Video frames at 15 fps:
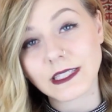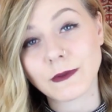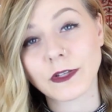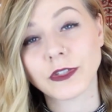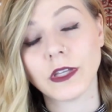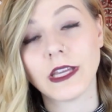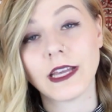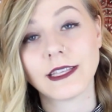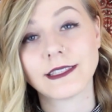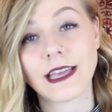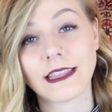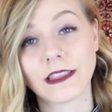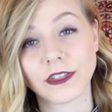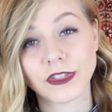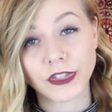especially because
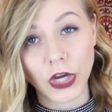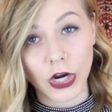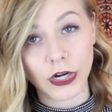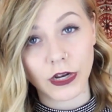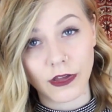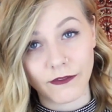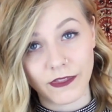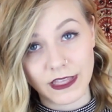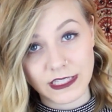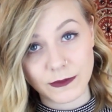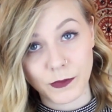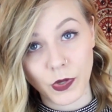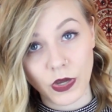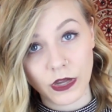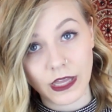at the start of this
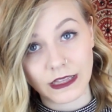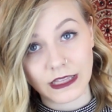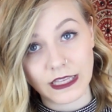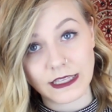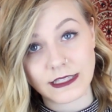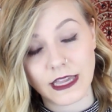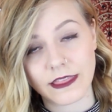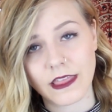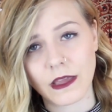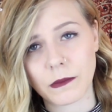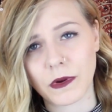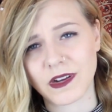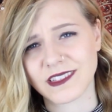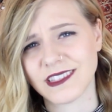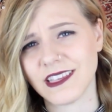book, at least, I think
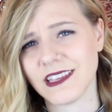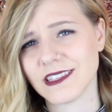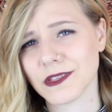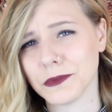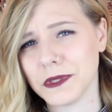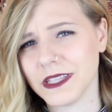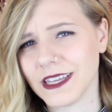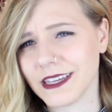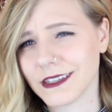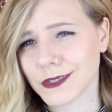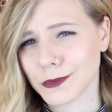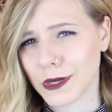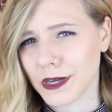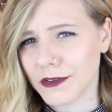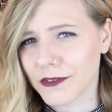Percy is only like
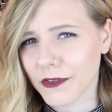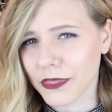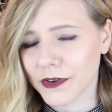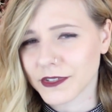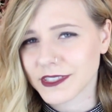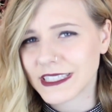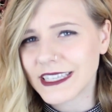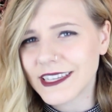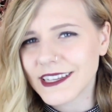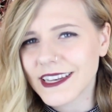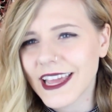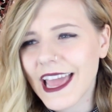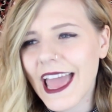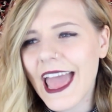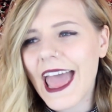12 or 13,